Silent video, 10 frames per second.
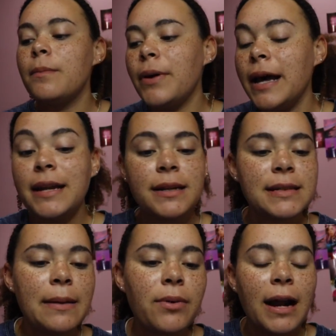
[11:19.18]
But in
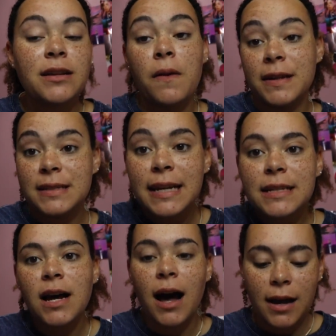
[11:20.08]
December I saw this
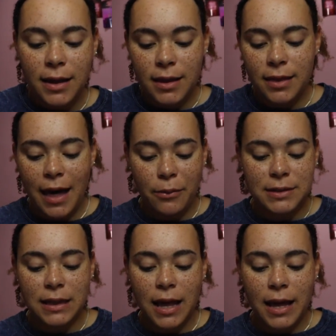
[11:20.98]
TikTok that
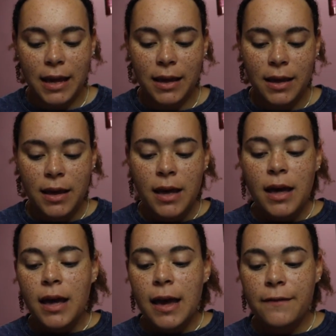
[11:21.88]
was like,
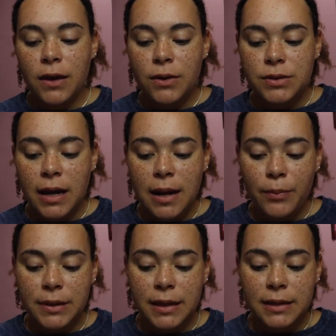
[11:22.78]
if you sign
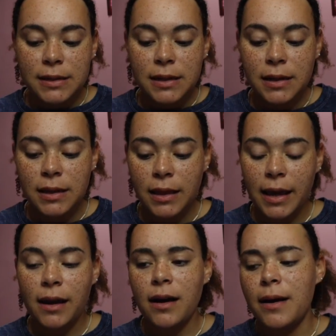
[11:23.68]
up with this
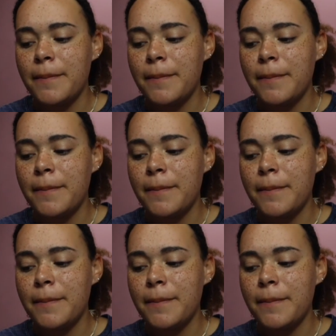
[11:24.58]
like